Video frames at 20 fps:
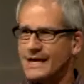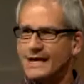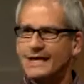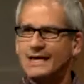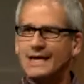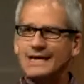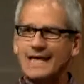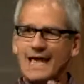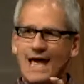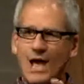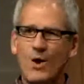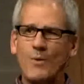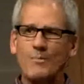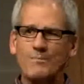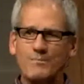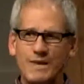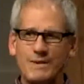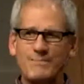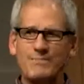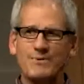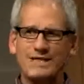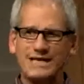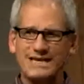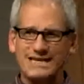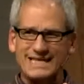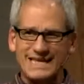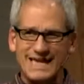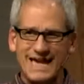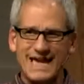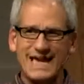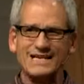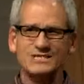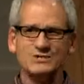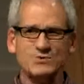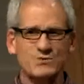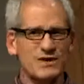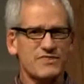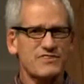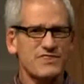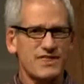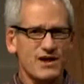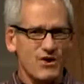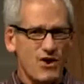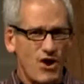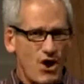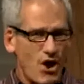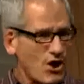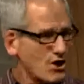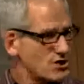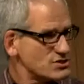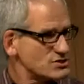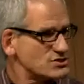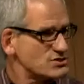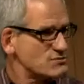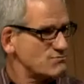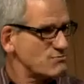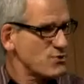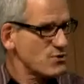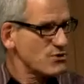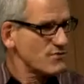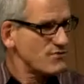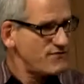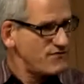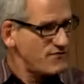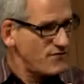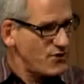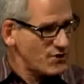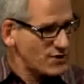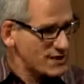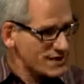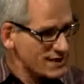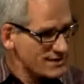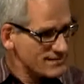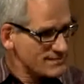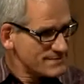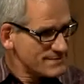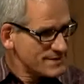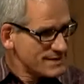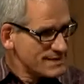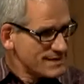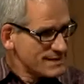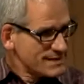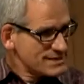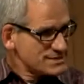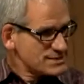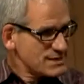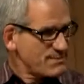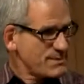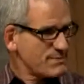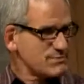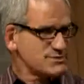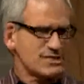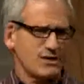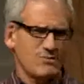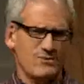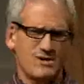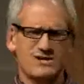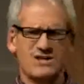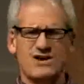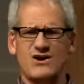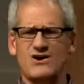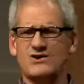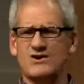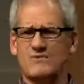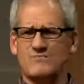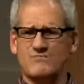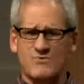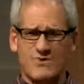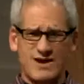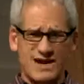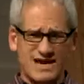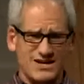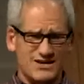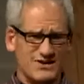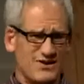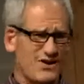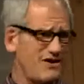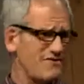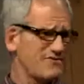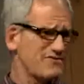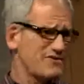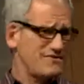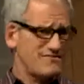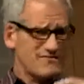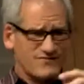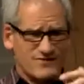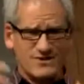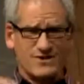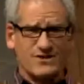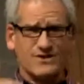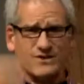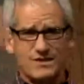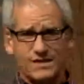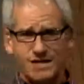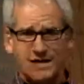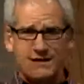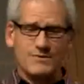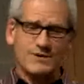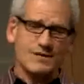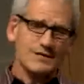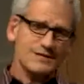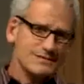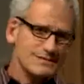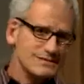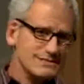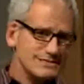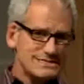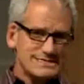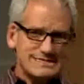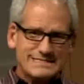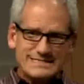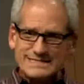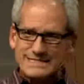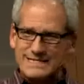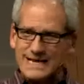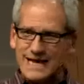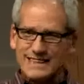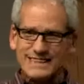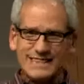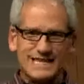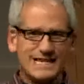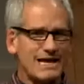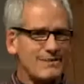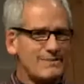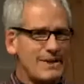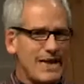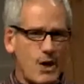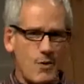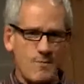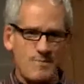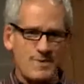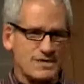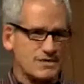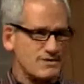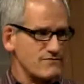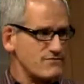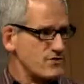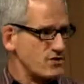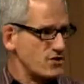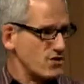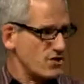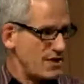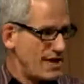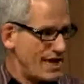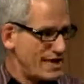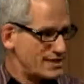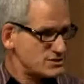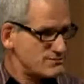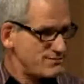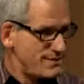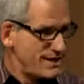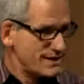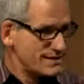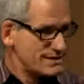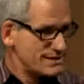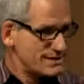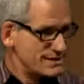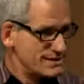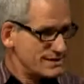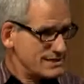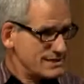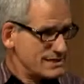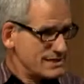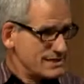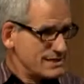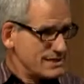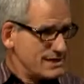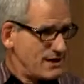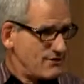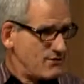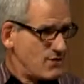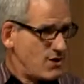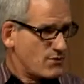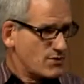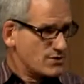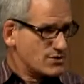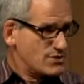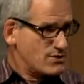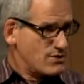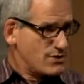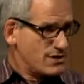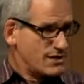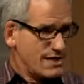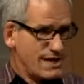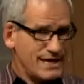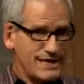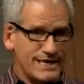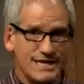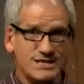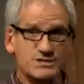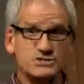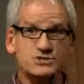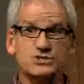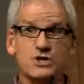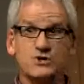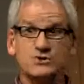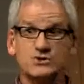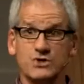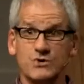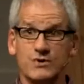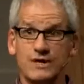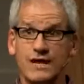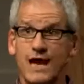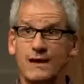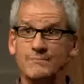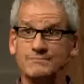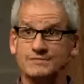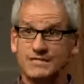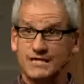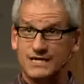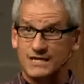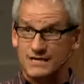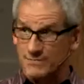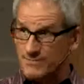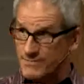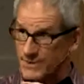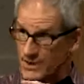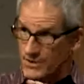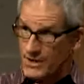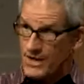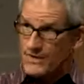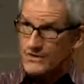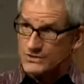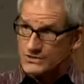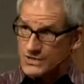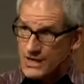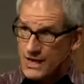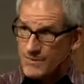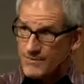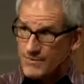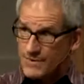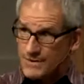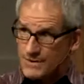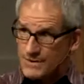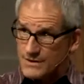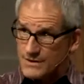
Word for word: can help people engage with their hearts more fully. Some people would say, well, no, you're breaking off the vertical. Well, I think I'm helping the vertical aspect of what we're doing. And in so doing, I'm seeking to build others up